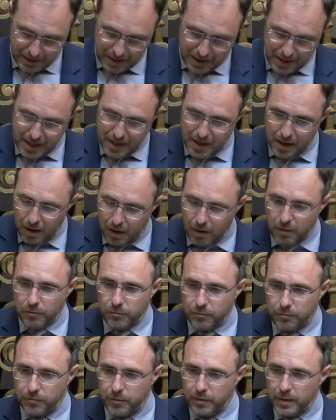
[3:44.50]
uh,
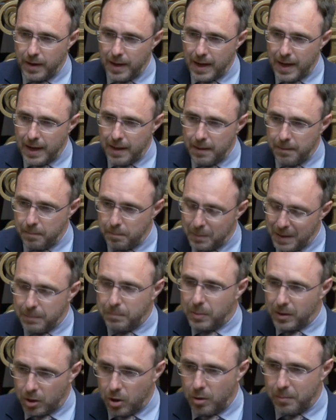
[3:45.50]
of uh,
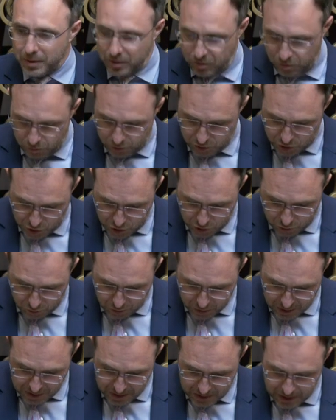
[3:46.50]
people coming to our
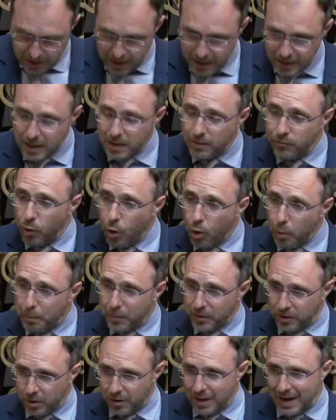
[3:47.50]
shores. They've
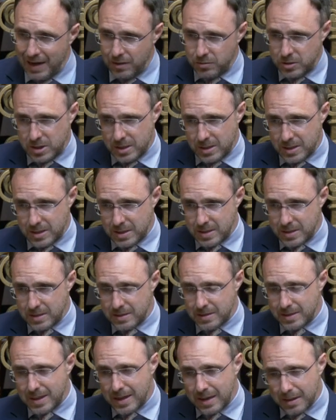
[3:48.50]
opened their houses.
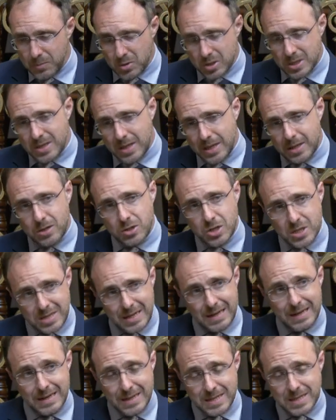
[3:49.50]
And I must say, there
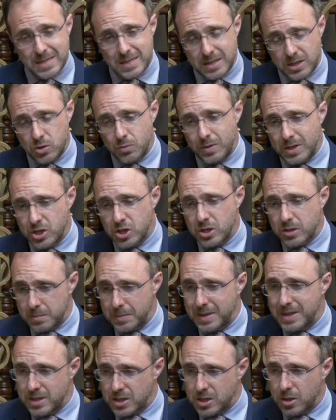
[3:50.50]
still is situations,
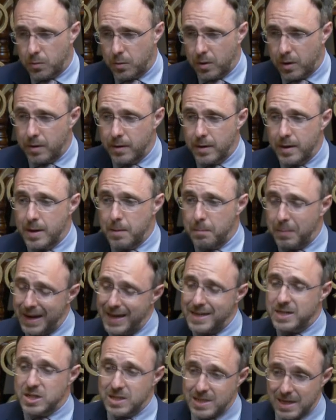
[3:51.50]
Minister, where
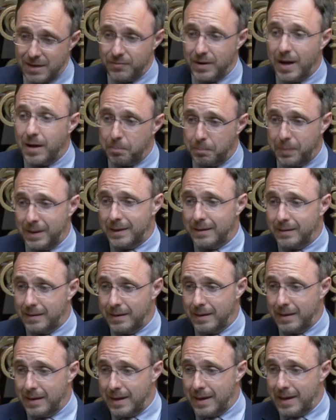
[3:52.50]
pledges have not
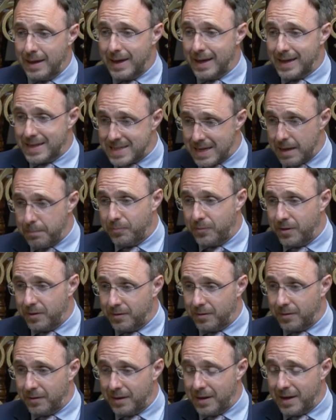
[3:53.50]
been uh,
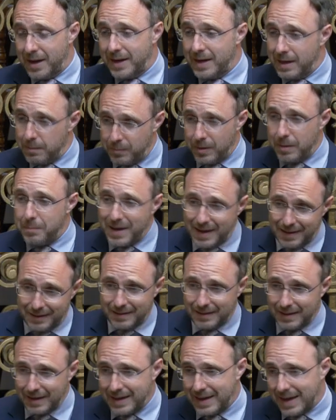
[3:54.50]
accepted and
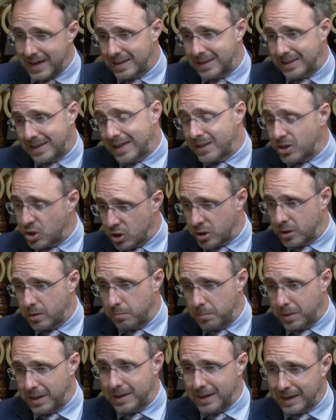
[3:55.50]
implemented, and that, that
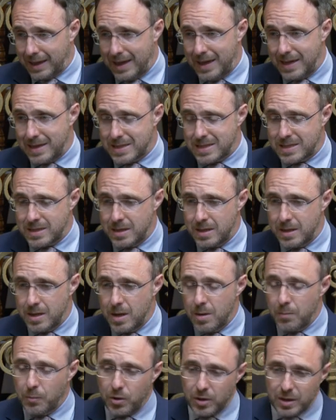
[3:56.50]
shouldn't be the case.
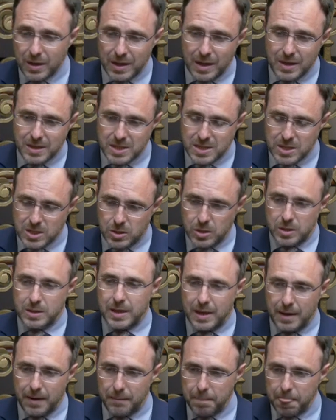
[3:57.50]
But only on
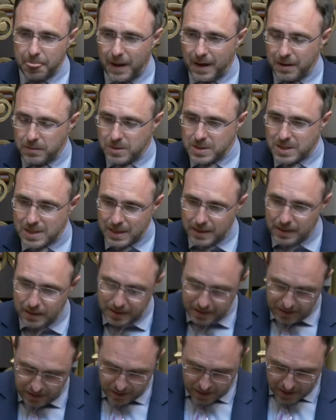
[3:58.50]
Sunday, I was
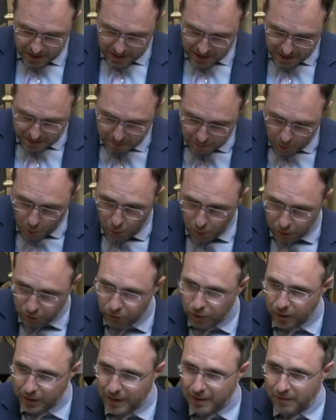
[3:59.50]
in uh, Moate
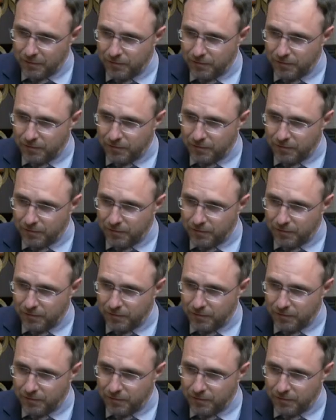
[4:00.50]
running a